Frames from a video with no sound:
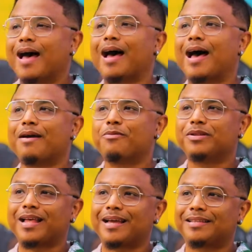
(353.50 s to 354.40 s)
I would
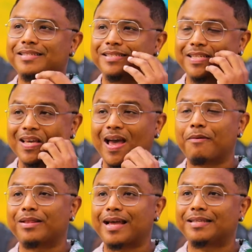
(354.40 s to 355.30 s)
like to see, I
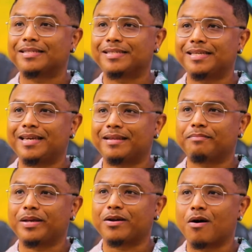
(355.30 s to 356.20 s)
would like to see
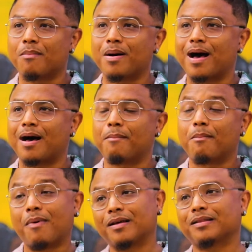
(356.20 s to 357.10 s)
it become a
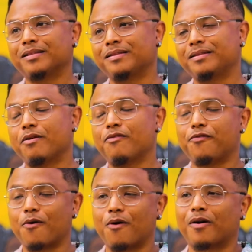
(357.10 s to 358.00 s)
model
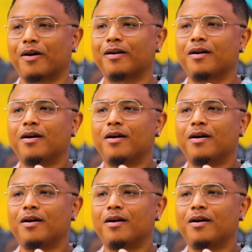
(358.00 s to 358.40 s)
for